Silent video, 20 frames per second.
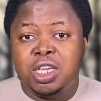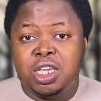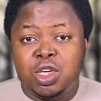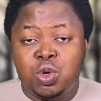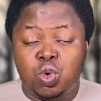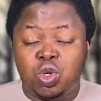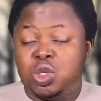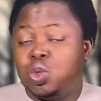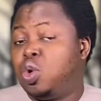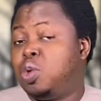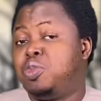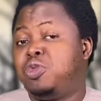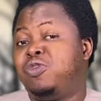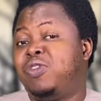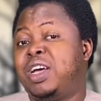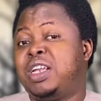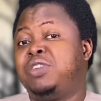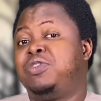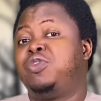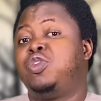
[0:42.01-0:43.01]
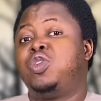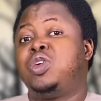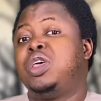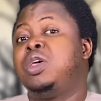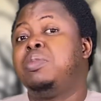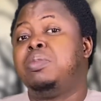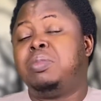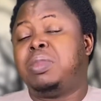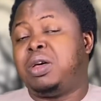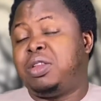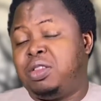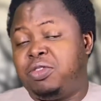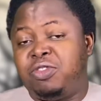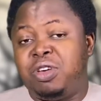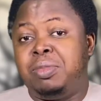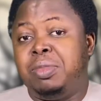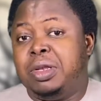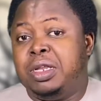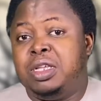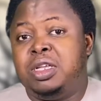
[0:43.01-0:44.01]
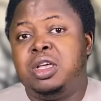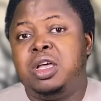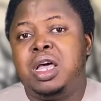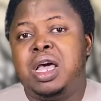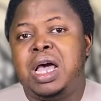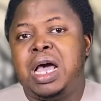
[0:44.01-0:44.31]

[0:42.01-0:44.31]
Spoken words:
He was the one providing for him and the family.